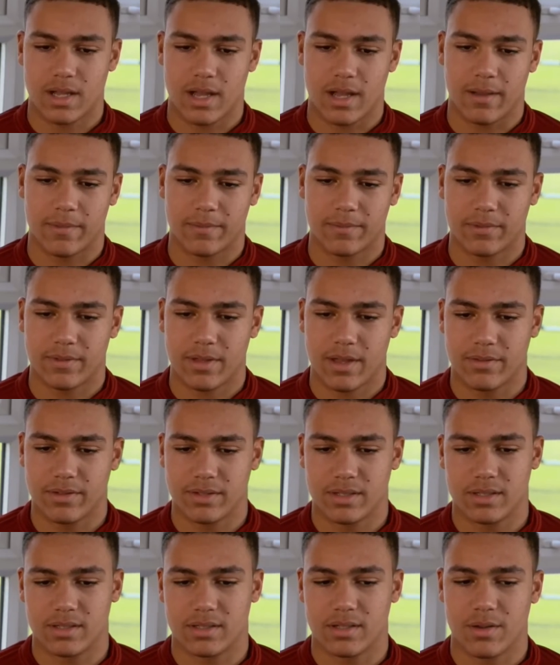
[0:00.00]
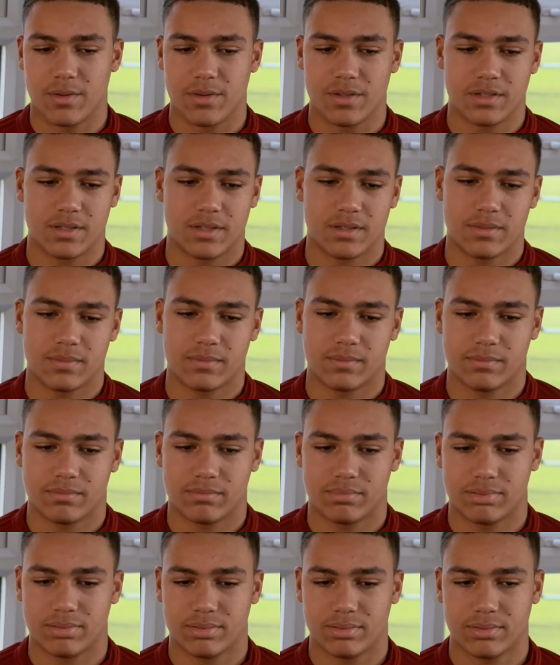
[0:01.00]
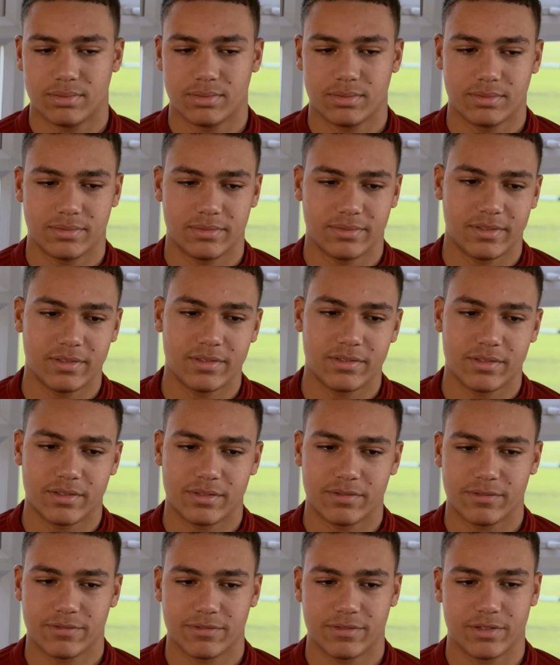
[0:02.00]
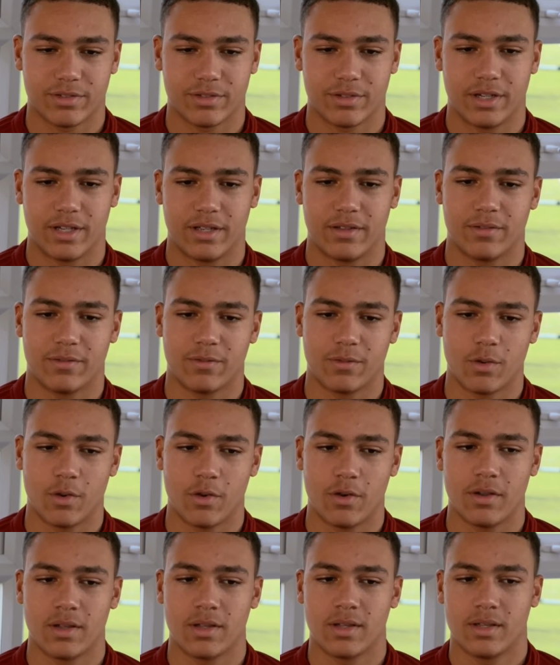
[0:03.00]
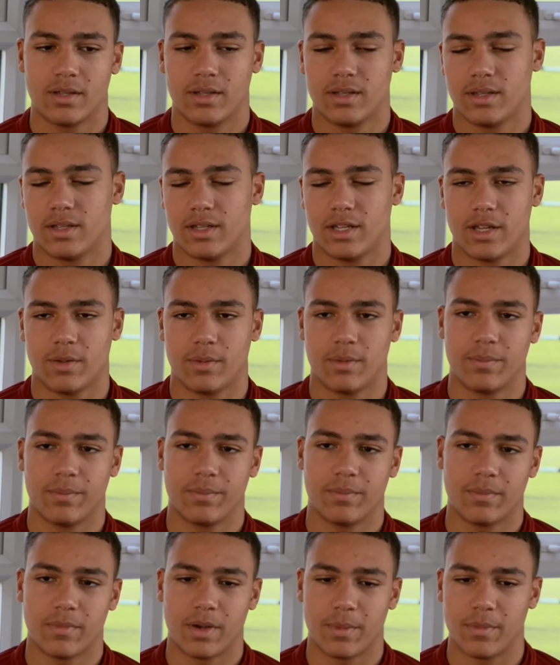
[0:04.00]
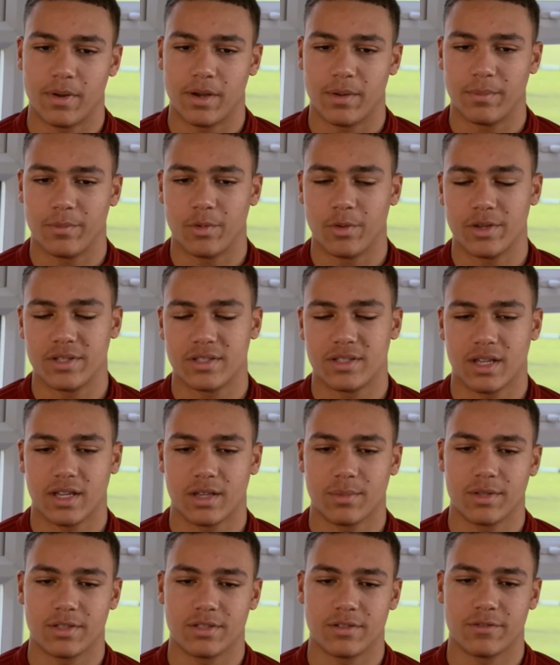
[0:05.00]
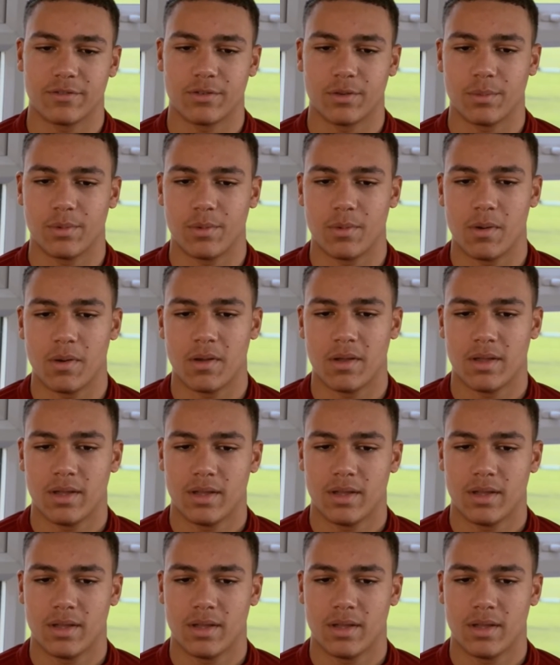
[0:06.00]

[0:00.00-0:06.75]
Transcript: like ever since I was three, four, him, my mum always taking me to football